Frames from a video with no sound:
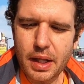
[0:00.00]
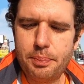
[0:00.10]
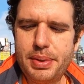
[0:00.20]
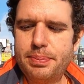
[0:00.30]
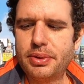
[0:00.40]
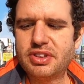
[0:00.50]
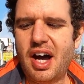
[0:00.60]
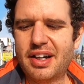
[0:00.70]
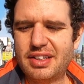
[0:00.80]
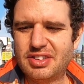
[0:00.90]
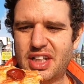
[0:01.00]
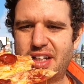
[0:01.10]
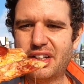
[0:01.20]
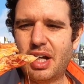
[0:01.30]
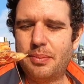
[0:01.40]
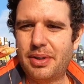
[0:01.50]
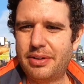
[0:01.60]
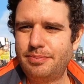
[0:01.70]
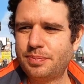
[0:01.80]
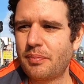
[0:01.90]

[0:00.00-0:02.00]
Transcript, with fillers: The people talking, saying to come here.